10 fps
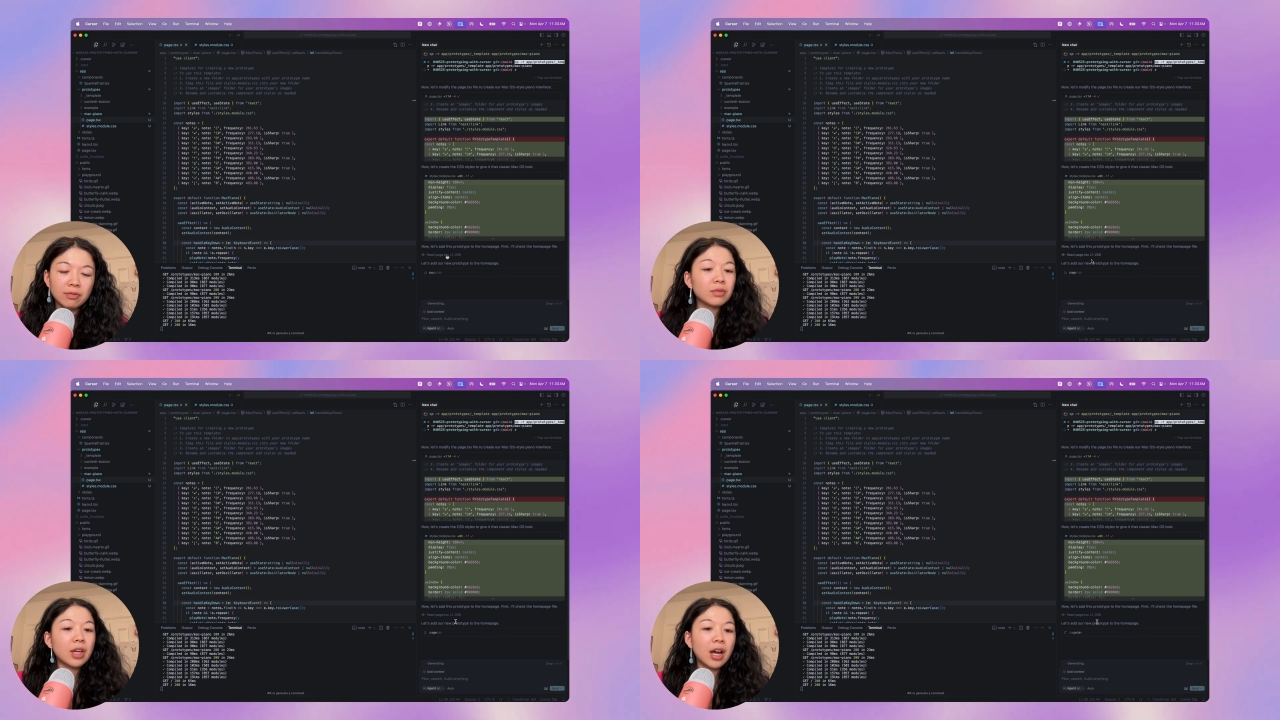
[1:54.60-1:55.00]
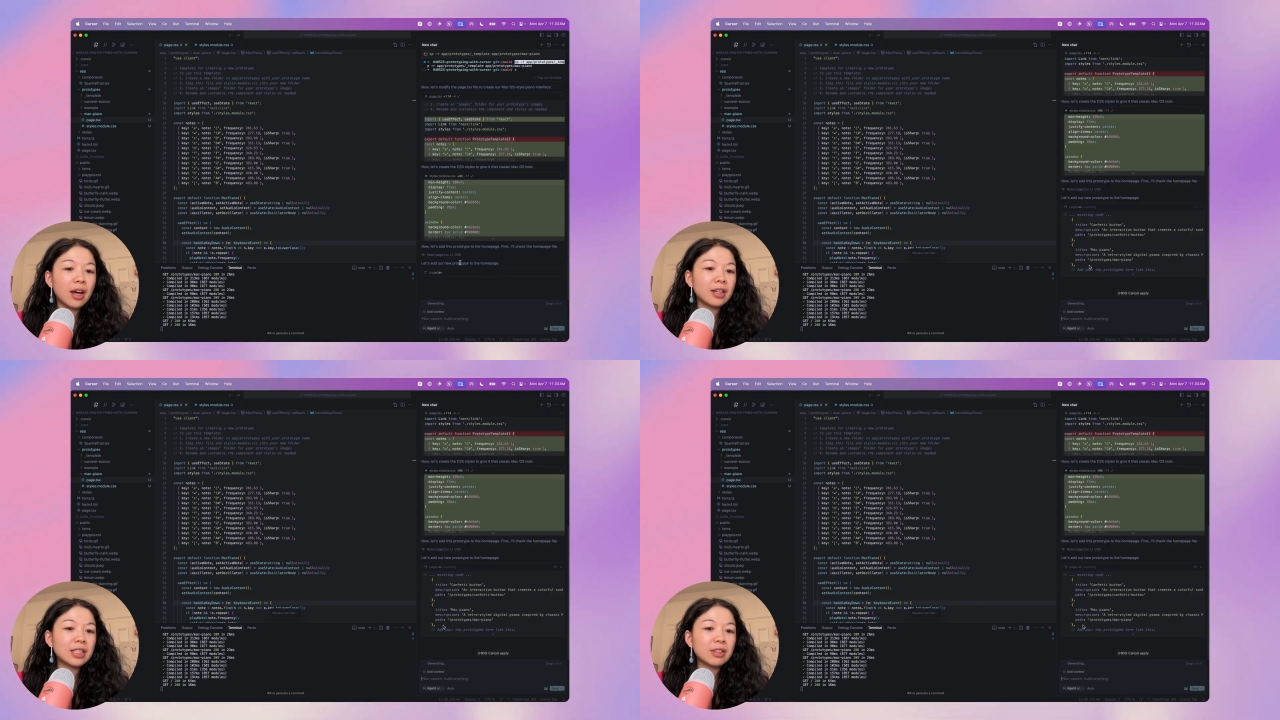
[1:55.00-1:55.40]

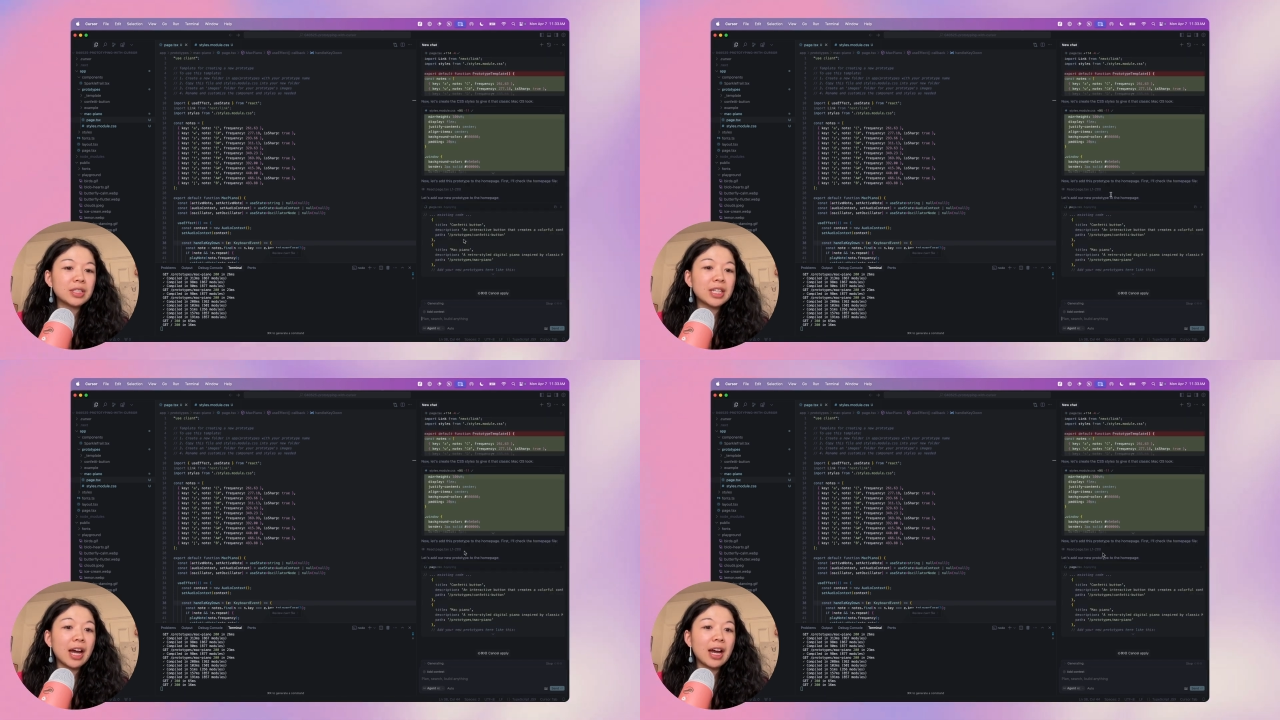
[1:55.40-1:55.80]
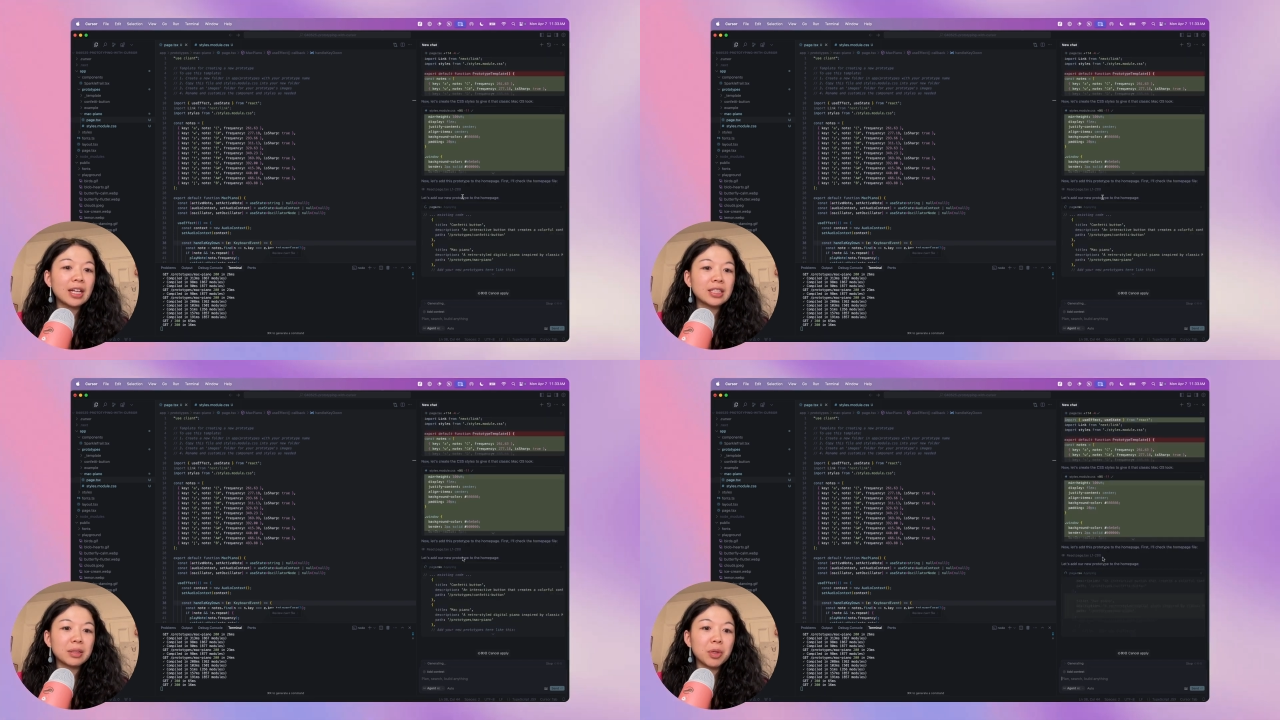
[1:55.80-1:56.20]
it's going to add
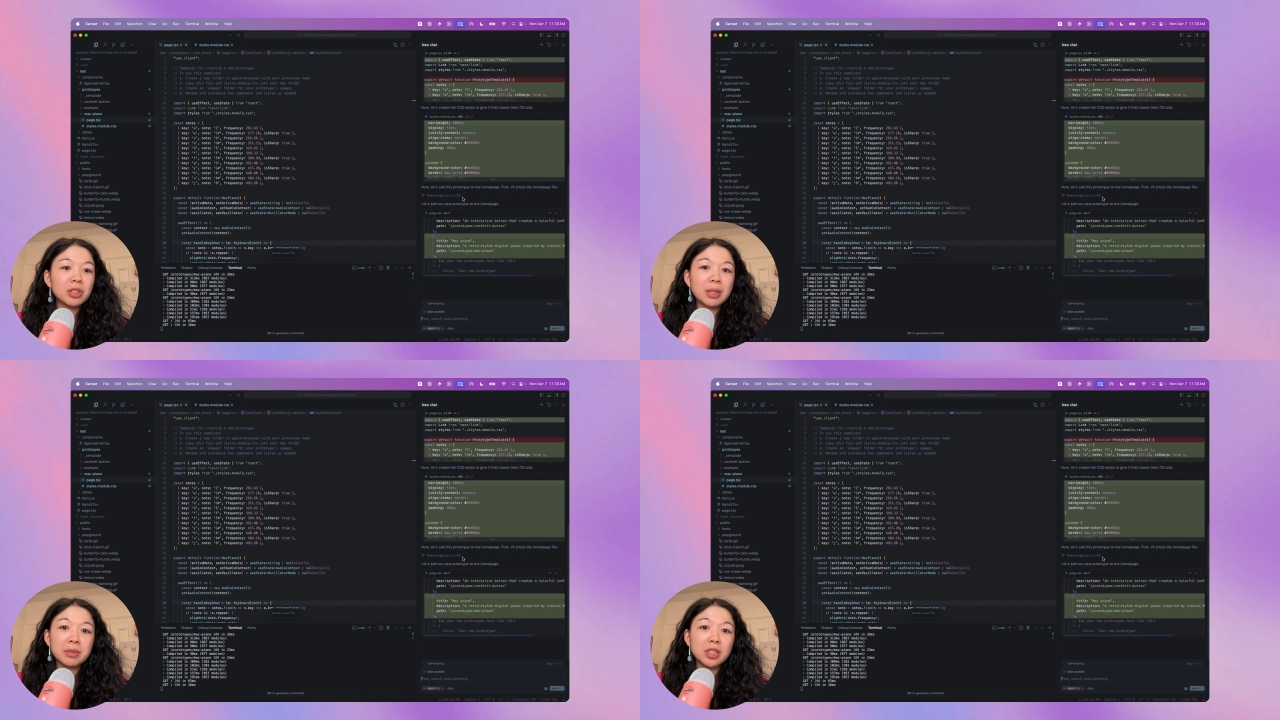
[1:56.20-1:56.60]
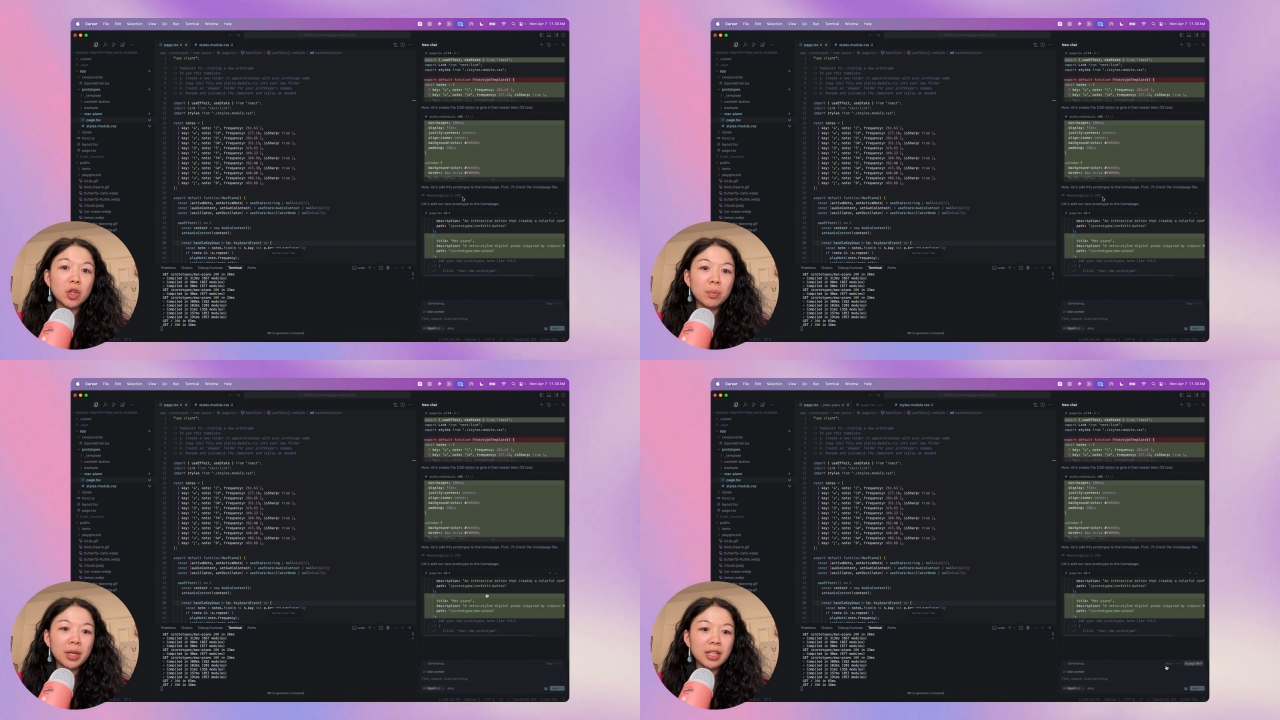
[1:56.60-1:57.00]
the prototype to the
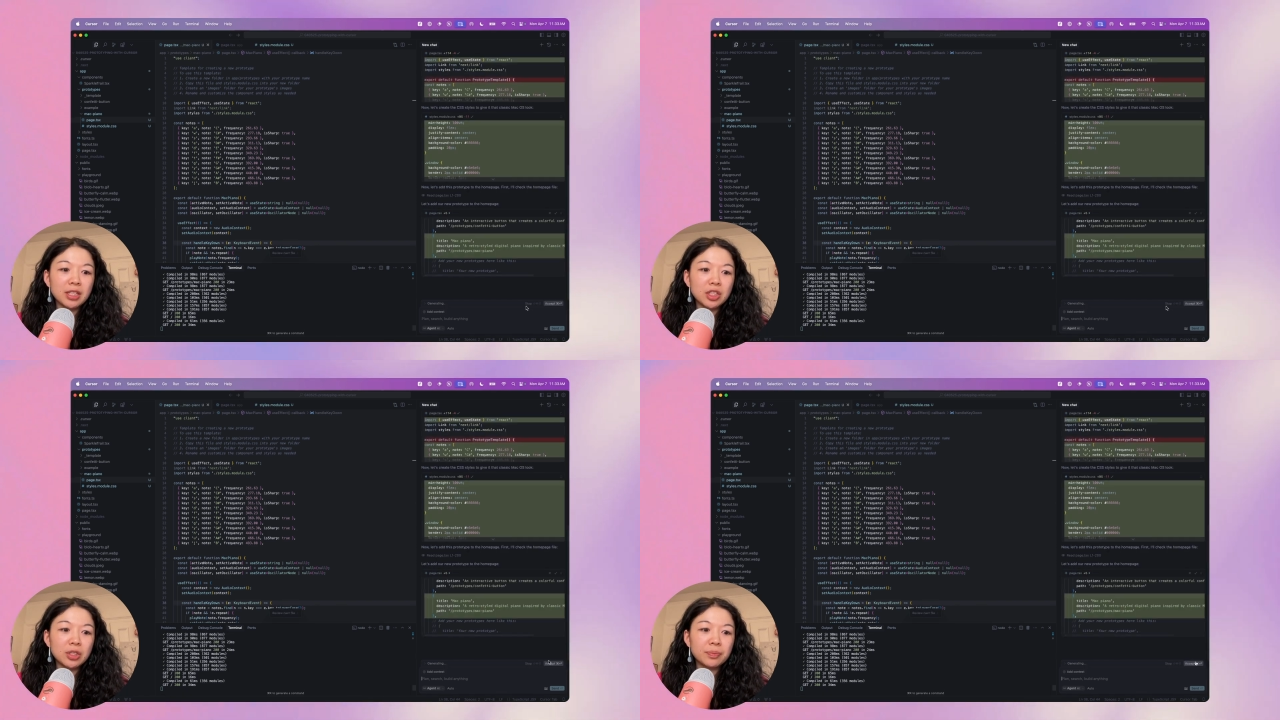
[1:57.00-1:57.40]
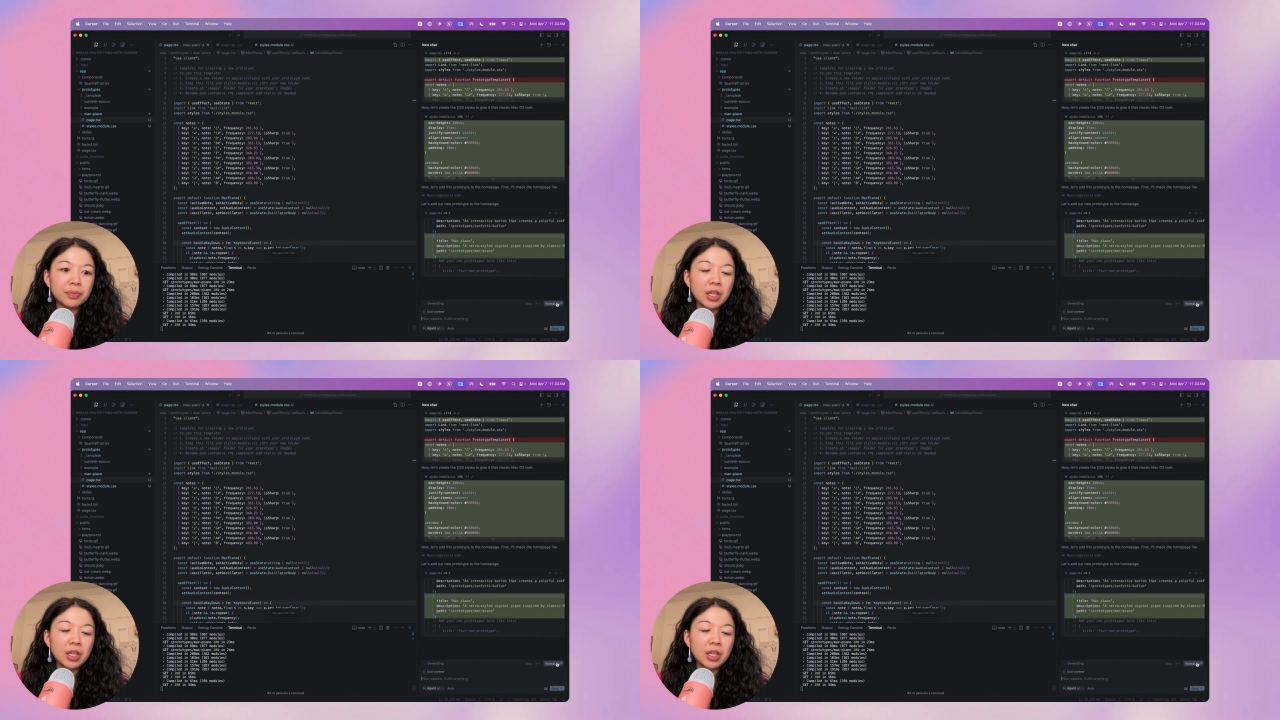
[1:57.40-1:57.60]
homepage.